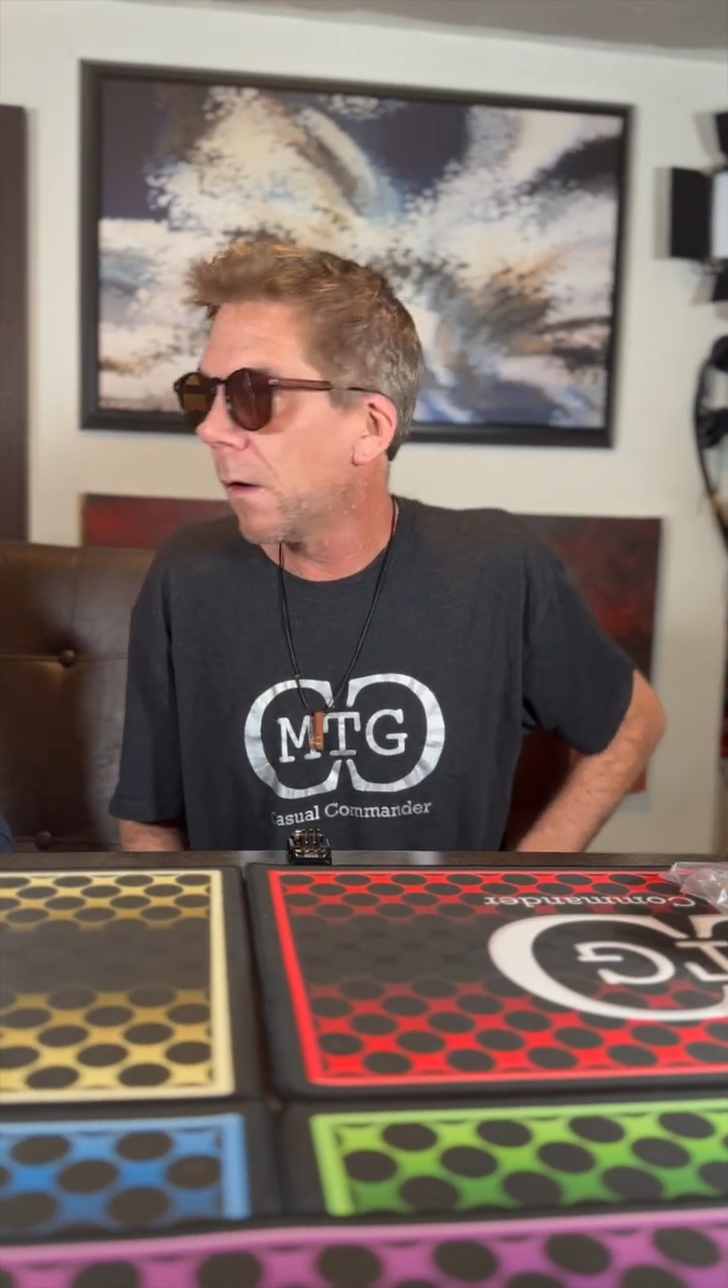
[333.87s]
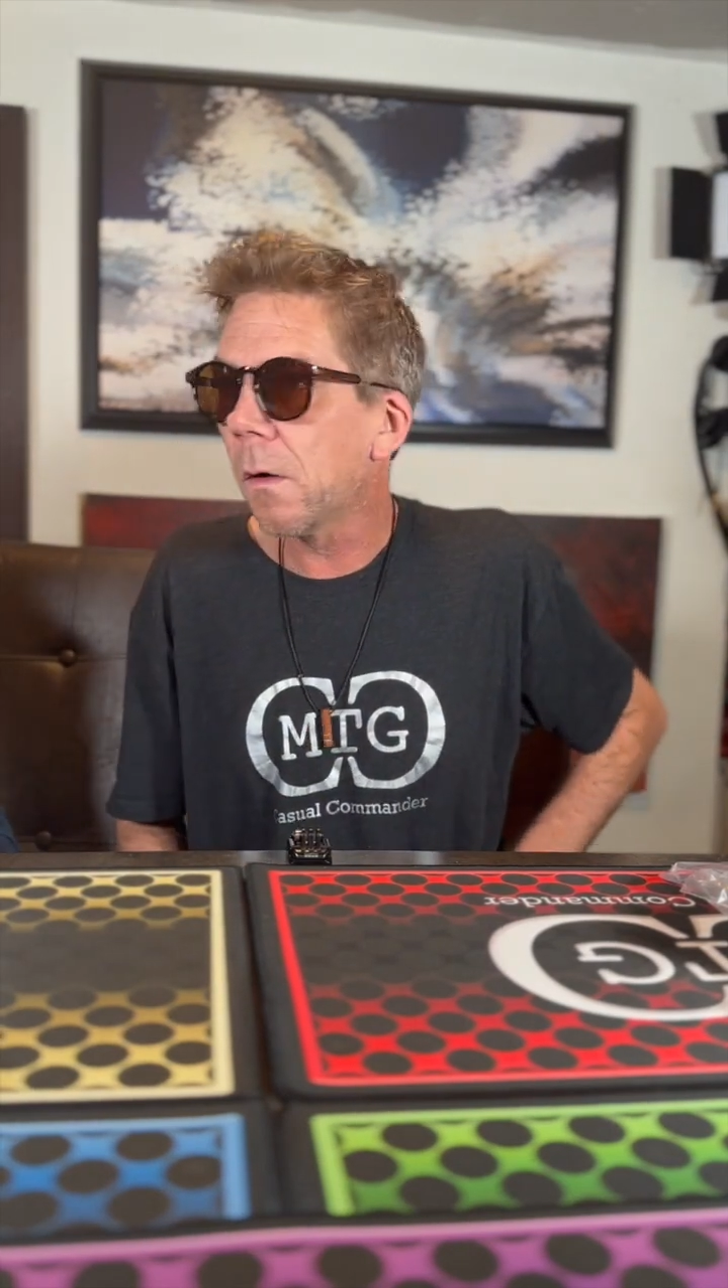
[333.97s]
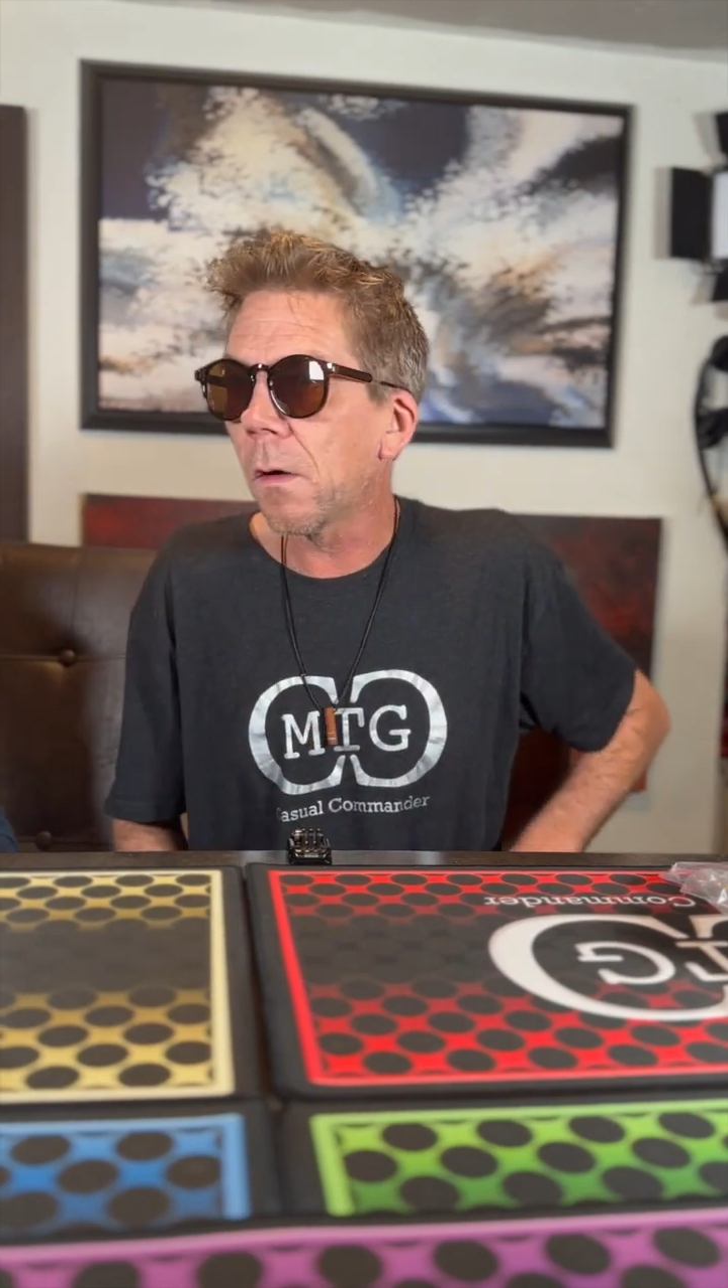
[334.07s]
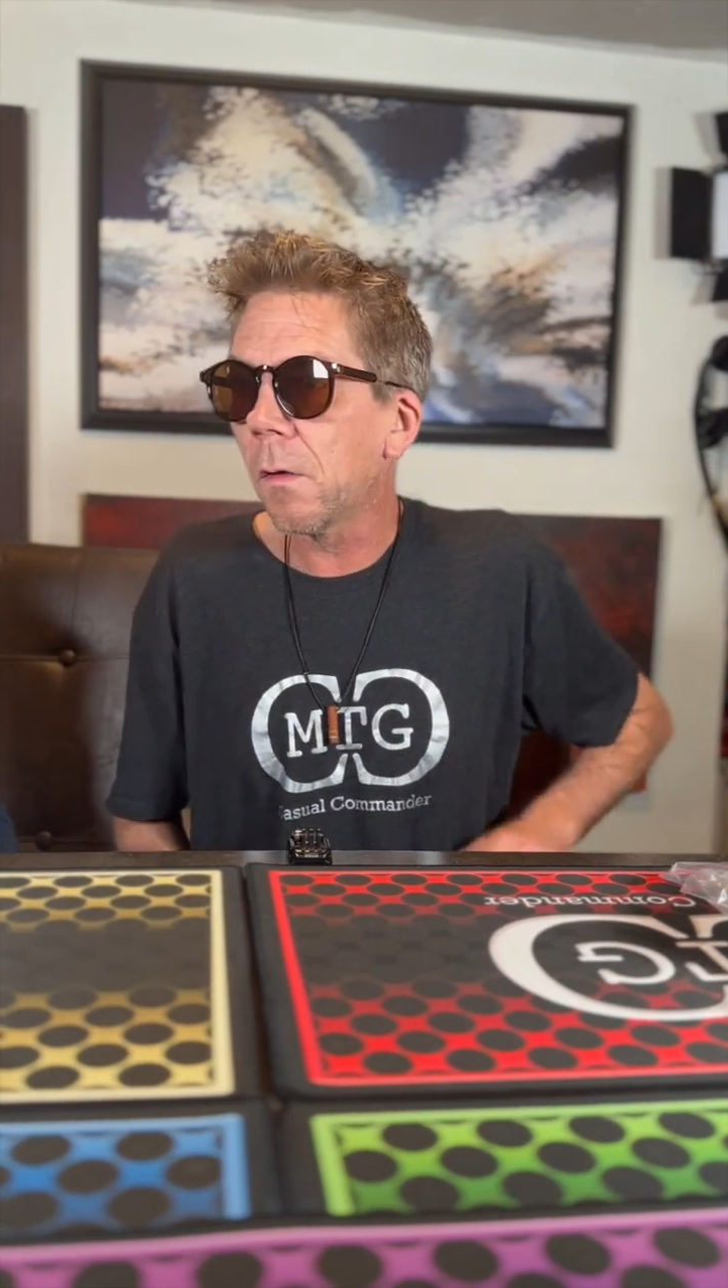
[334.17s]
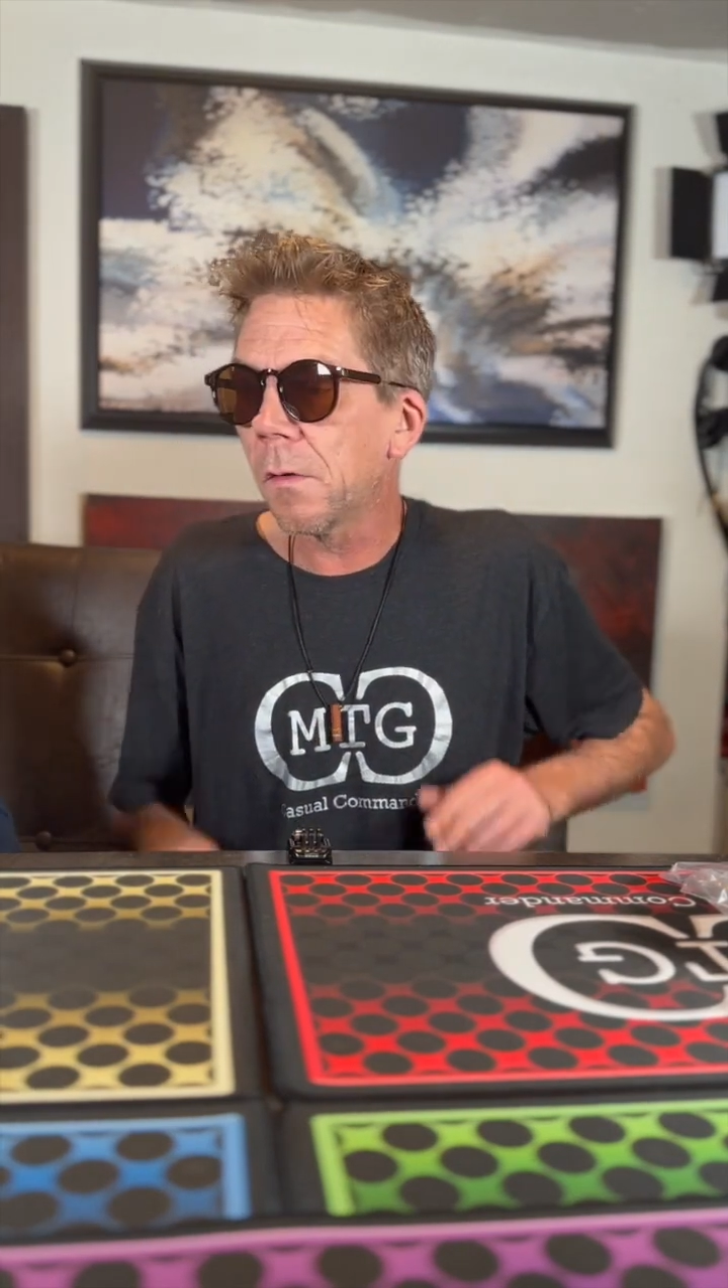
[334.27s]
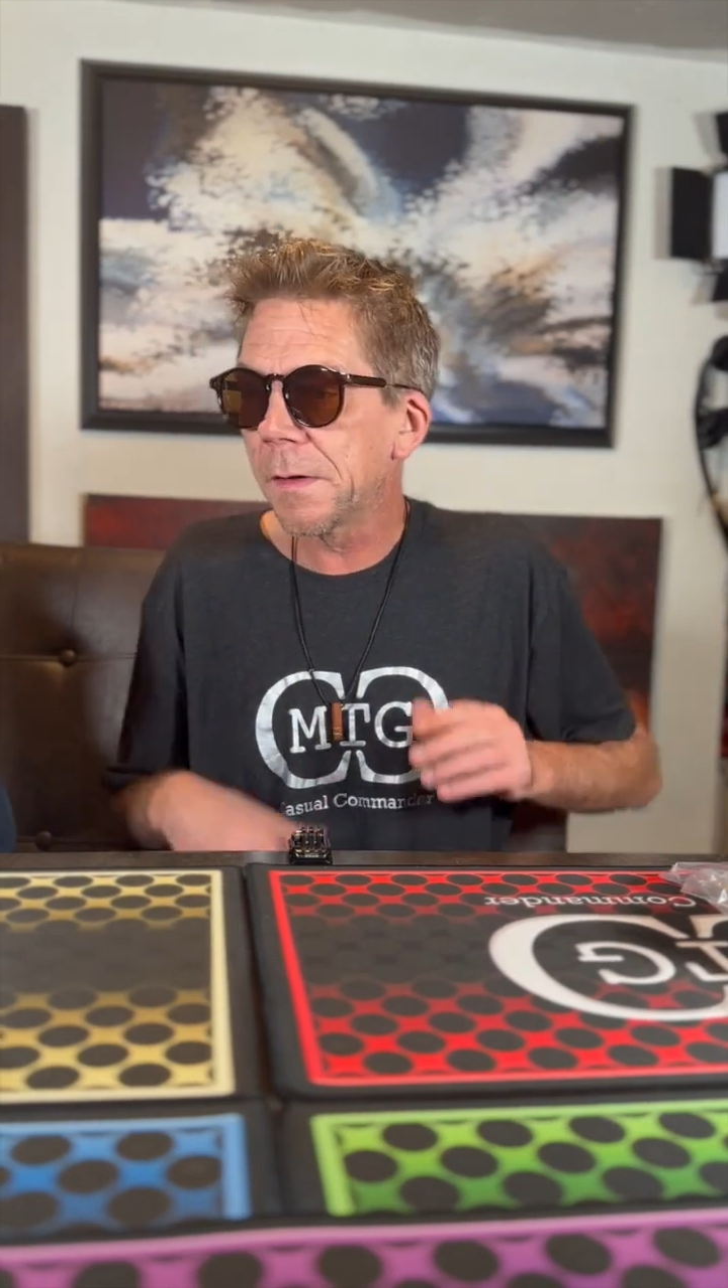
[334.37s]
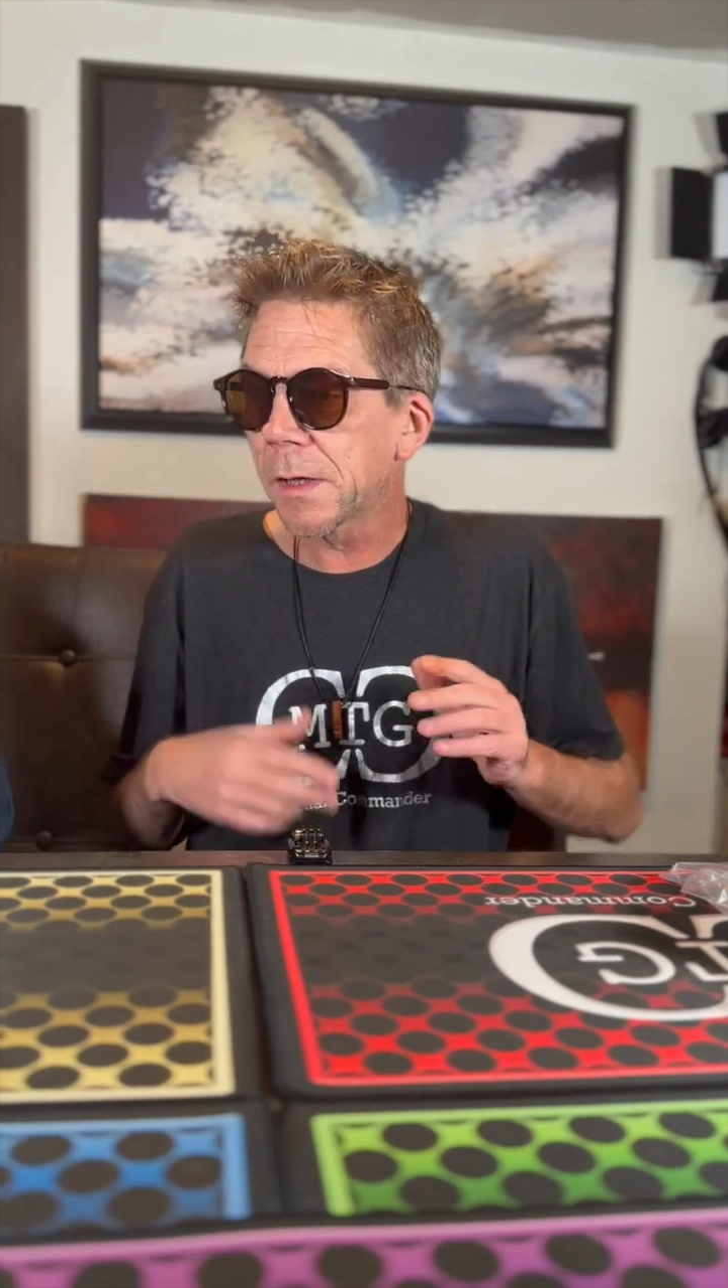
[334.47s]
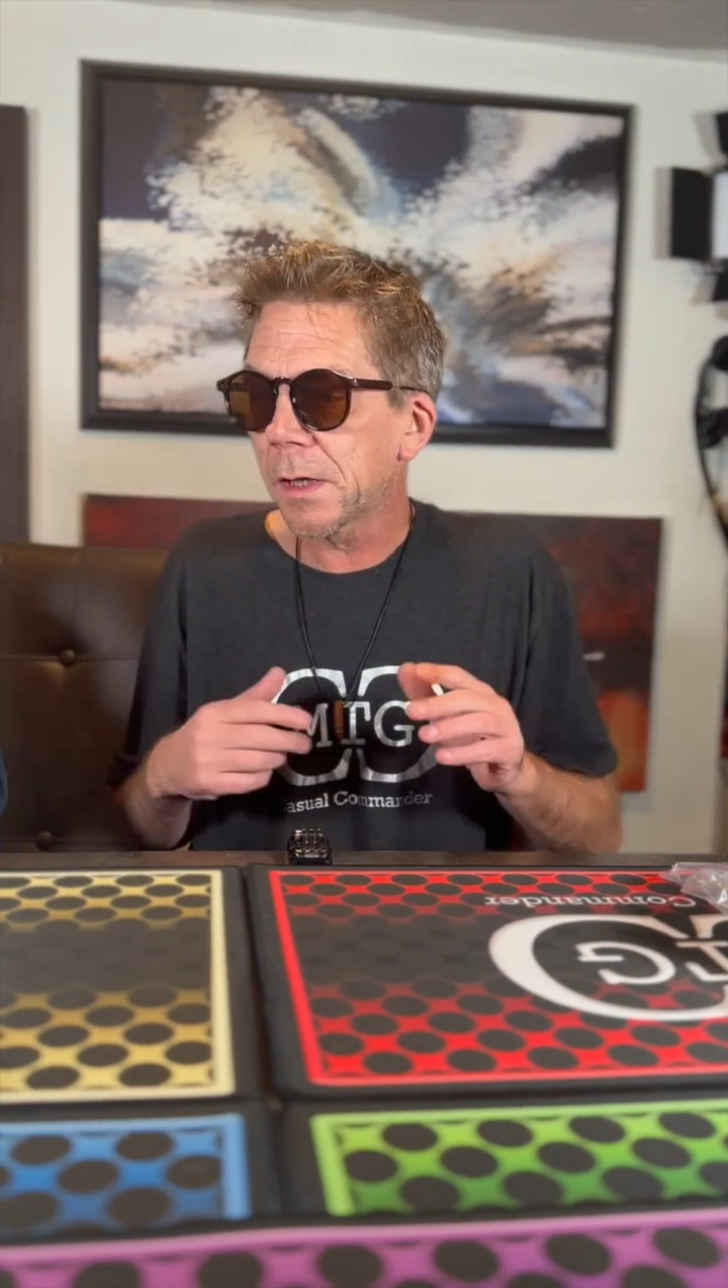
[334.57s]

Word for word: Oh, and the